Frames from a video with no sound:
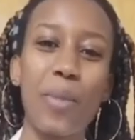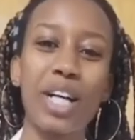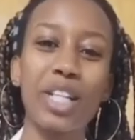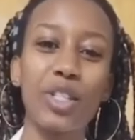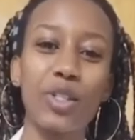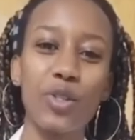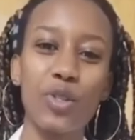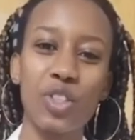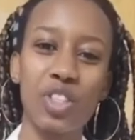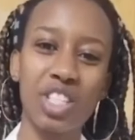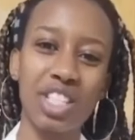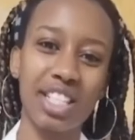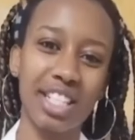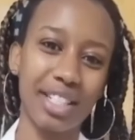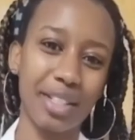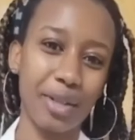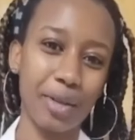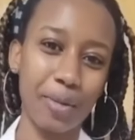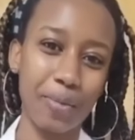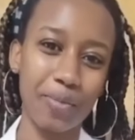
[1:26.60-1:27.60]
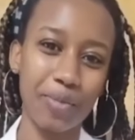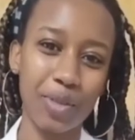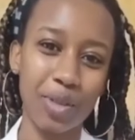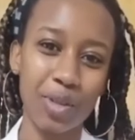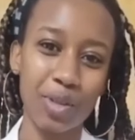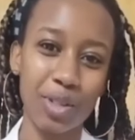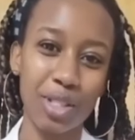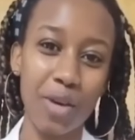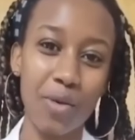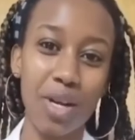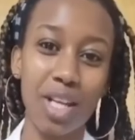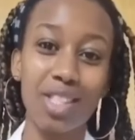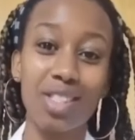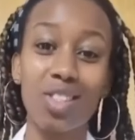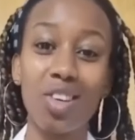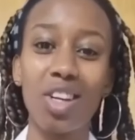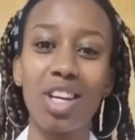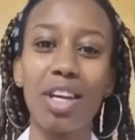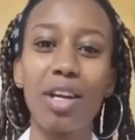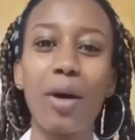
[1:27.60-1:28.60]
to Matthew's channel. Today we
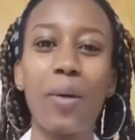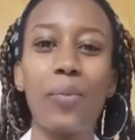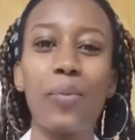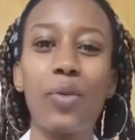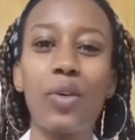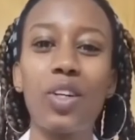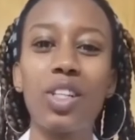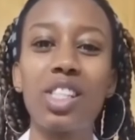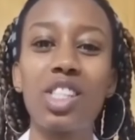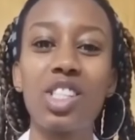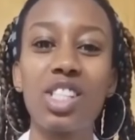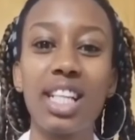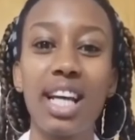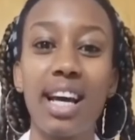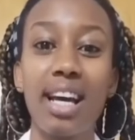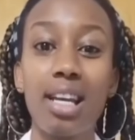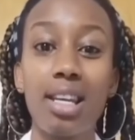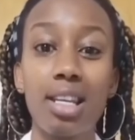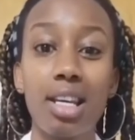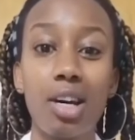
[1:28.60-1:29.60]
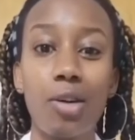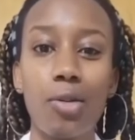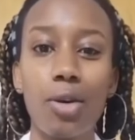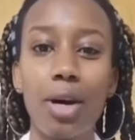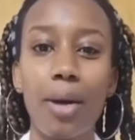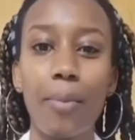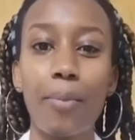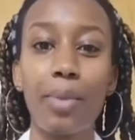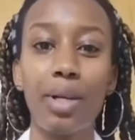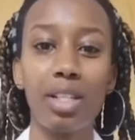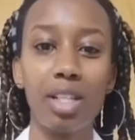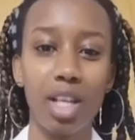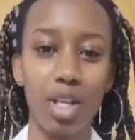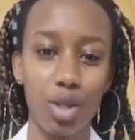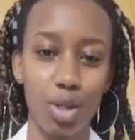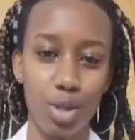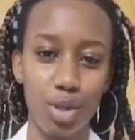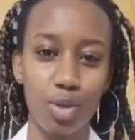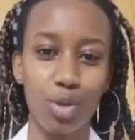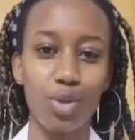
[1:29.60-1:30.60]
are talking about China,
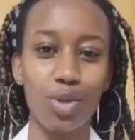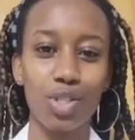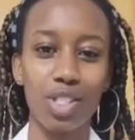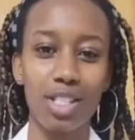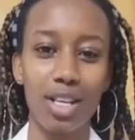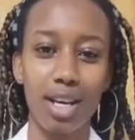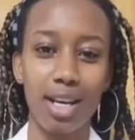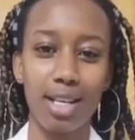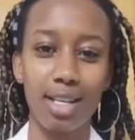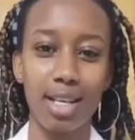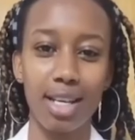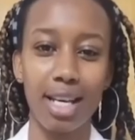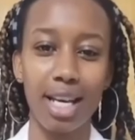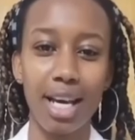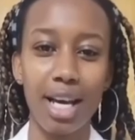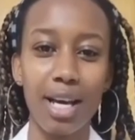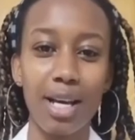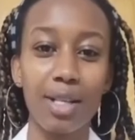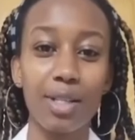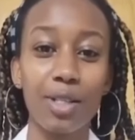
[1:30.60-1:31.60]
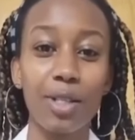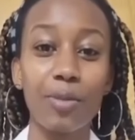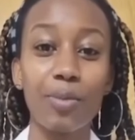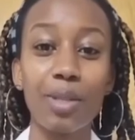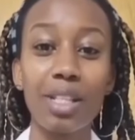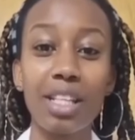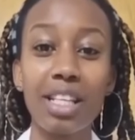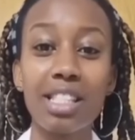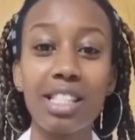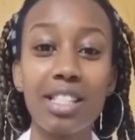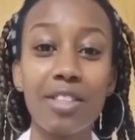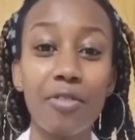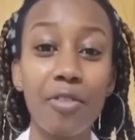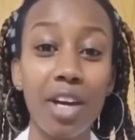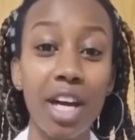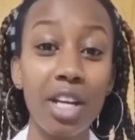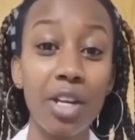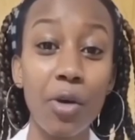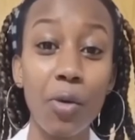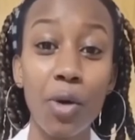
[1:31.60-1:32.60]
application to China. So please,
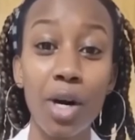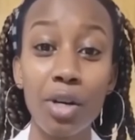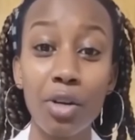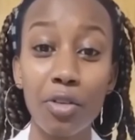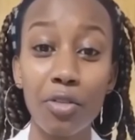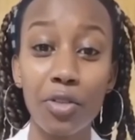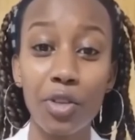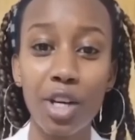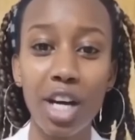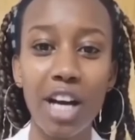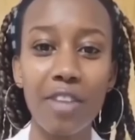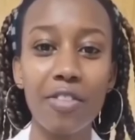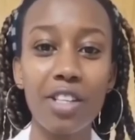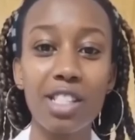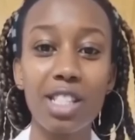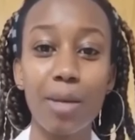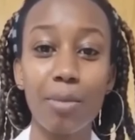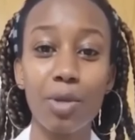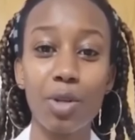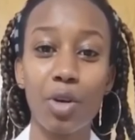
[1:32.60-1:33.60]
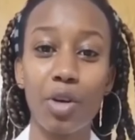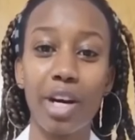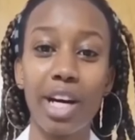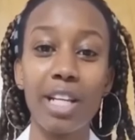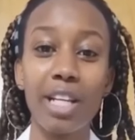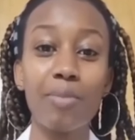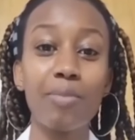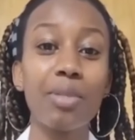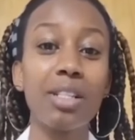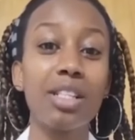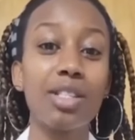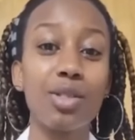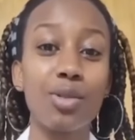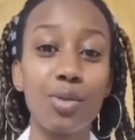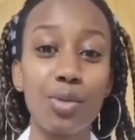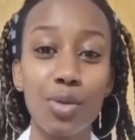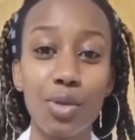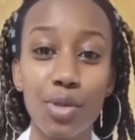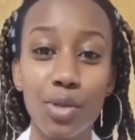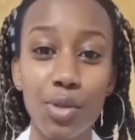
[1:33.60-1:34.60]
if any one of you haven't subscribed,
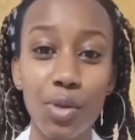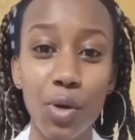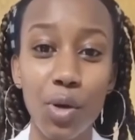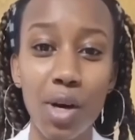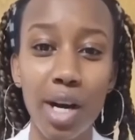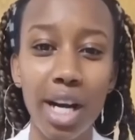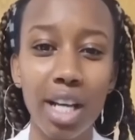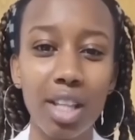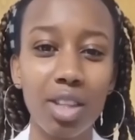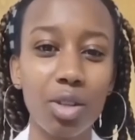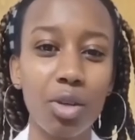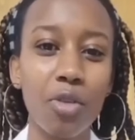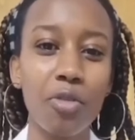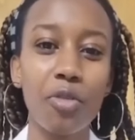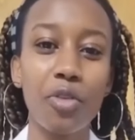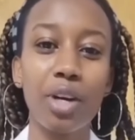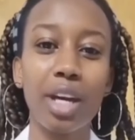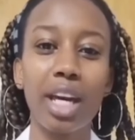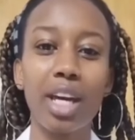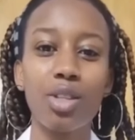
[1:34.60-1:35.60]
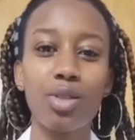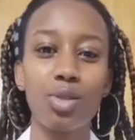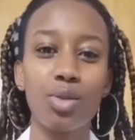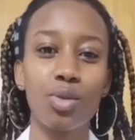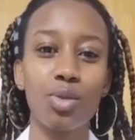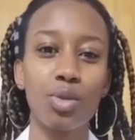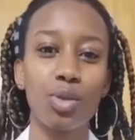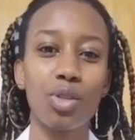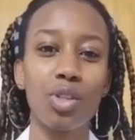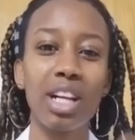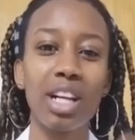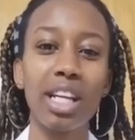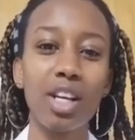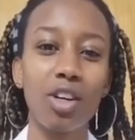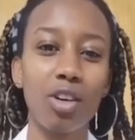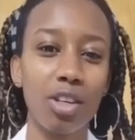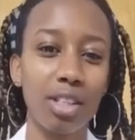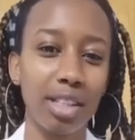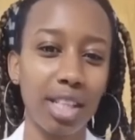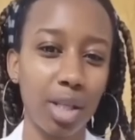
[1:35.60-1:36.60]
please do so, and don't forget to
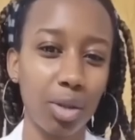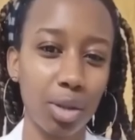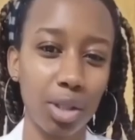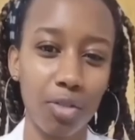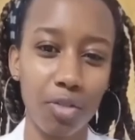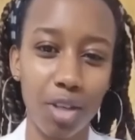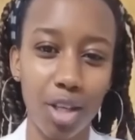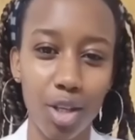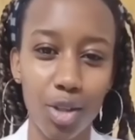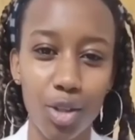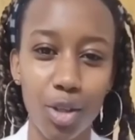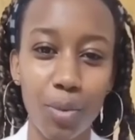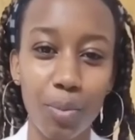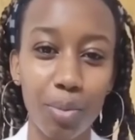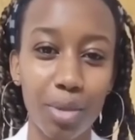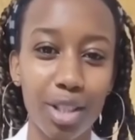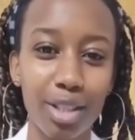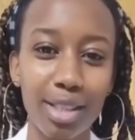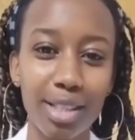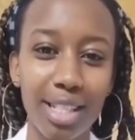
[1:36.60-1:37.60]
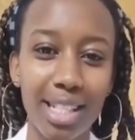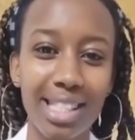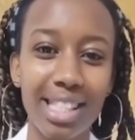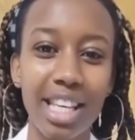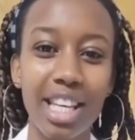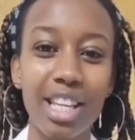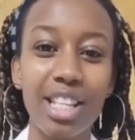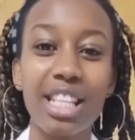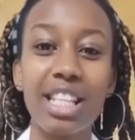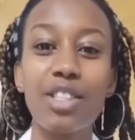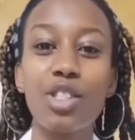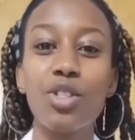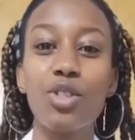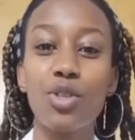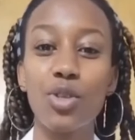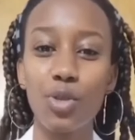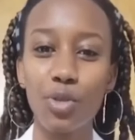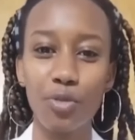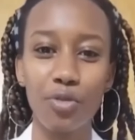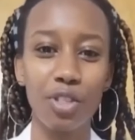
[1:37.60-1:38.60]
click on the notification bell that any
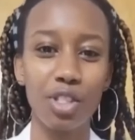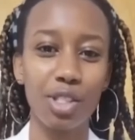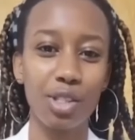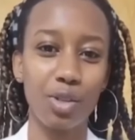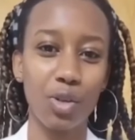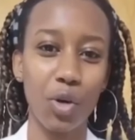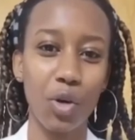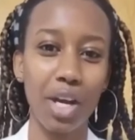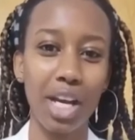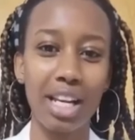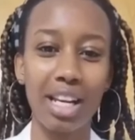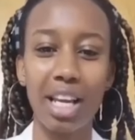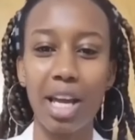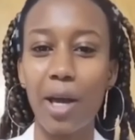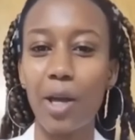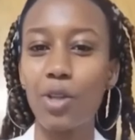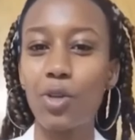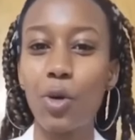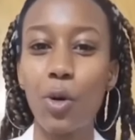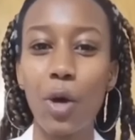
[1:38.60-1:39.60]
new video, any